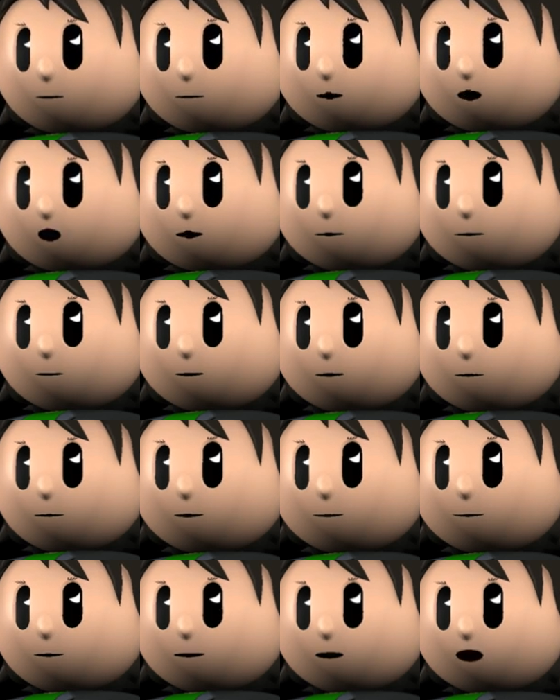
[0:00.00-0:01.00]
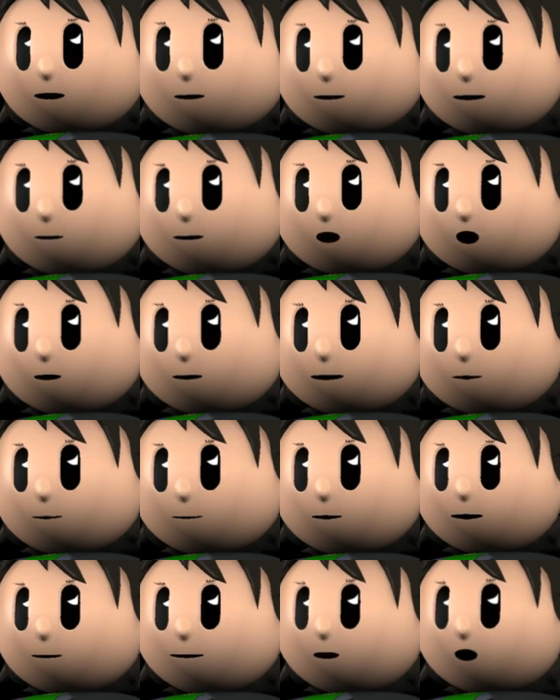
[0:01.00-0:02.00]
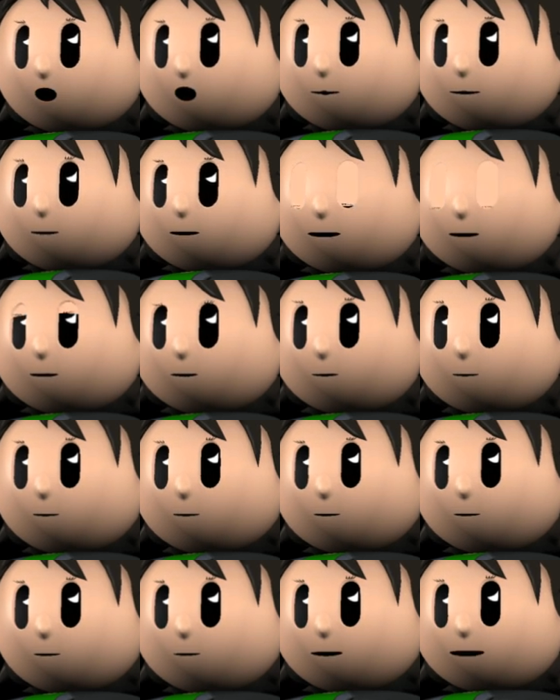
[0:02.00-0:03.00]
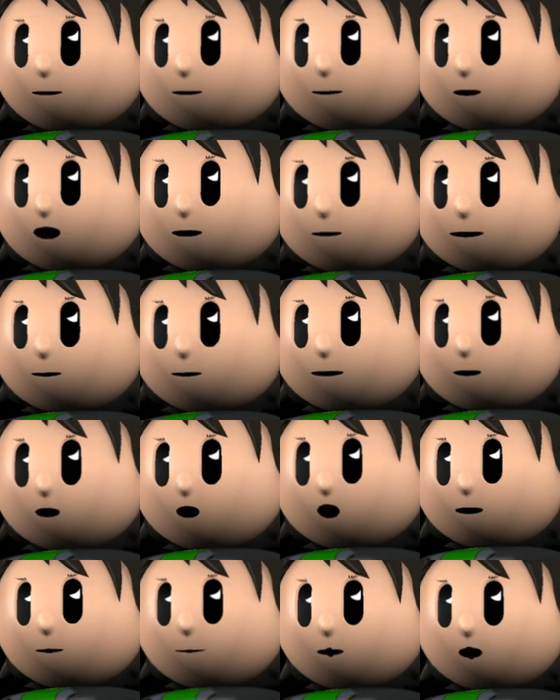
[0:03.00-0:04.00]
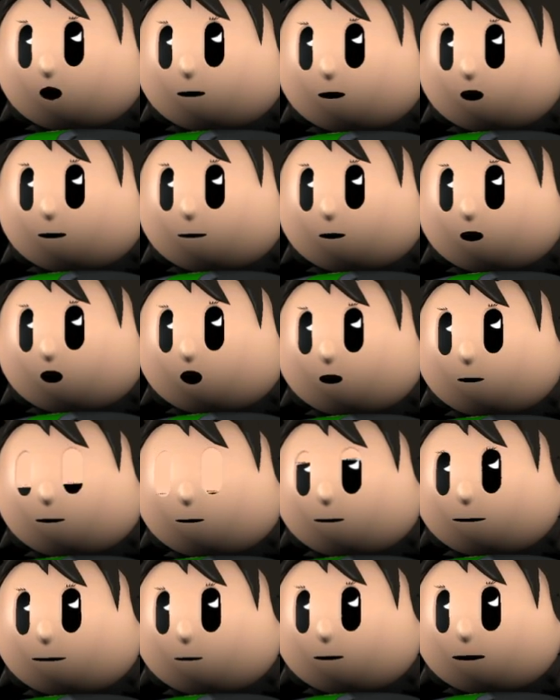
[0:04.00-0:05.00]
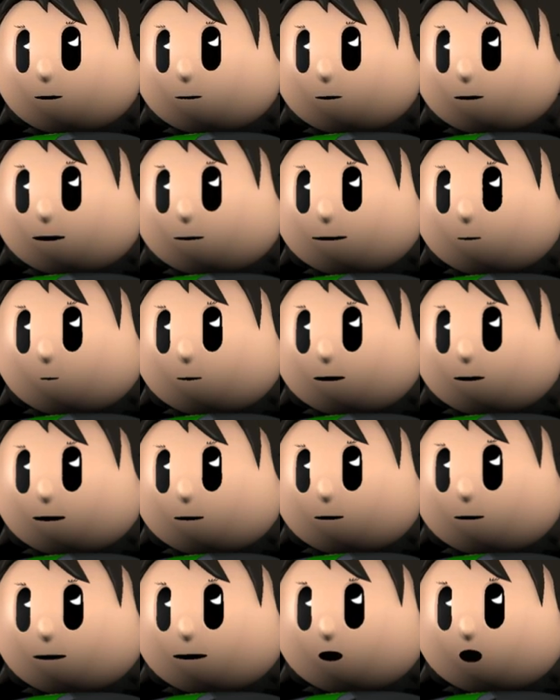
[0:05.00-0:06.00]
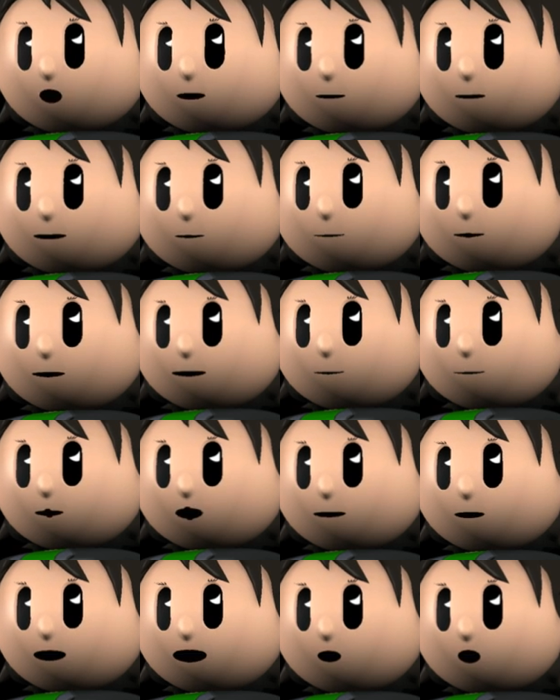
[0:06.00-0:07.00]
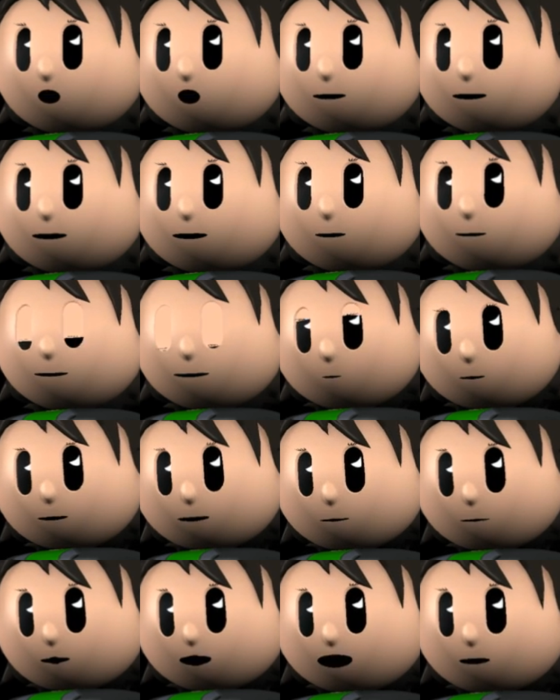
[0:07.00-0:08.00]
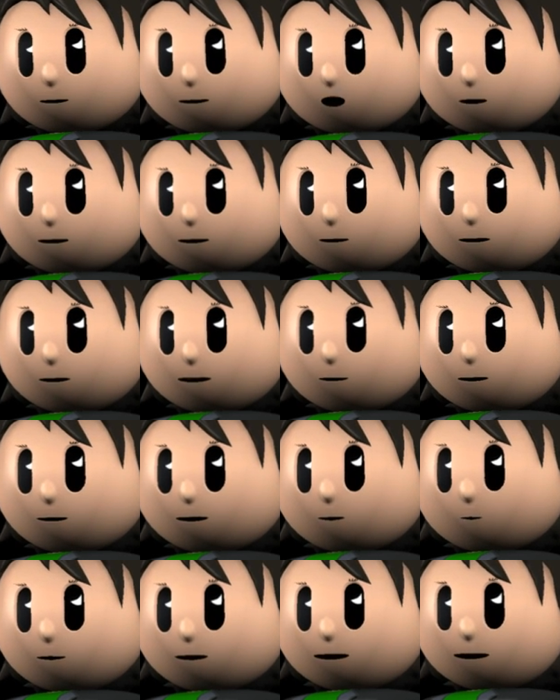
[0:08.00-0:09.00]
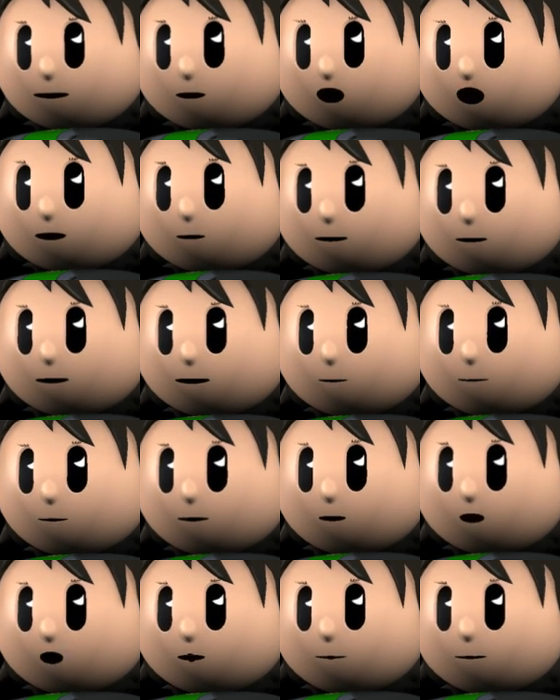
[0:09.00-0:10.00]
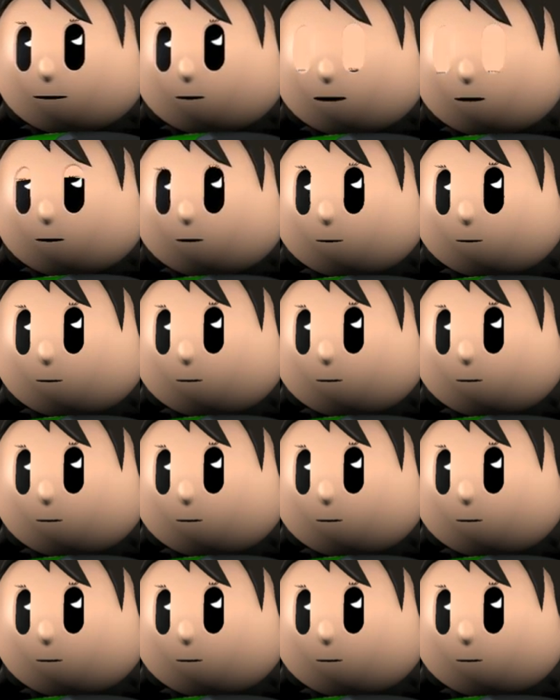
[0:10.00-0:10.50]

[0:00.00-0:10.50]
Josh Hutcherson and Mia Wasikowska. Bening and Moore also put forward a couple of great performances, and I wouldn't begrudge either one of the three adults an Oscar.